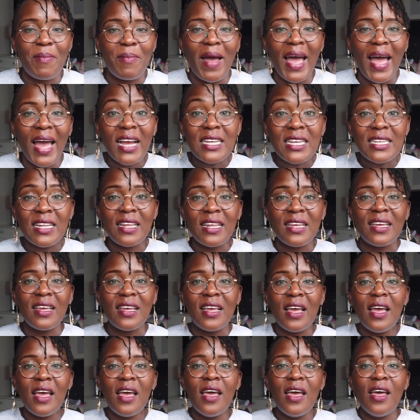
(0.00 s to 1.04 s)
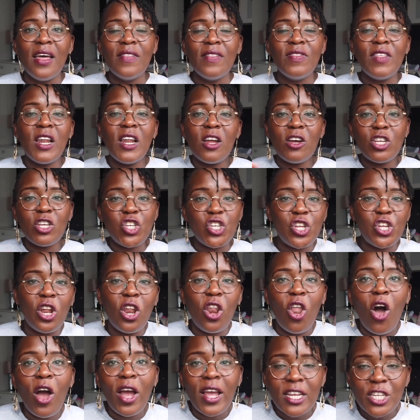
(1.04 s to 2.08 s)
But actually, the
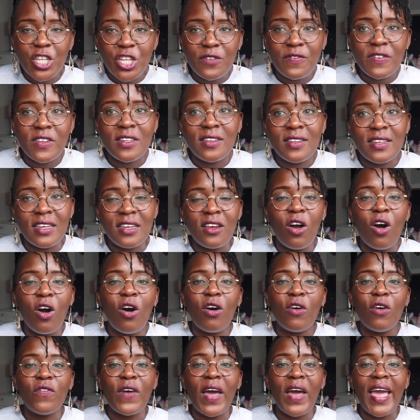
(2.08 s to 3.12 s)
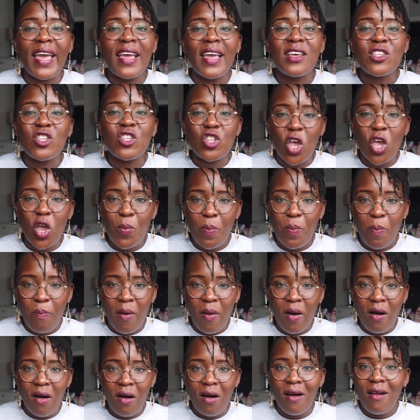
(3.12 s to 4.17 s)
longevity of a soap
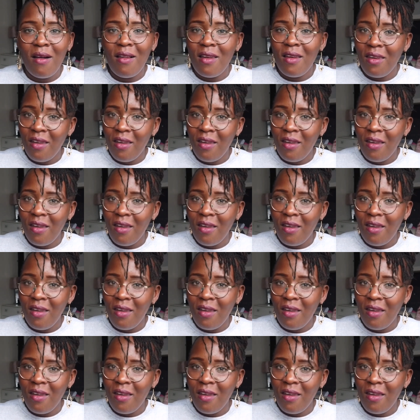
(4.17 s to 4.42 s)
bar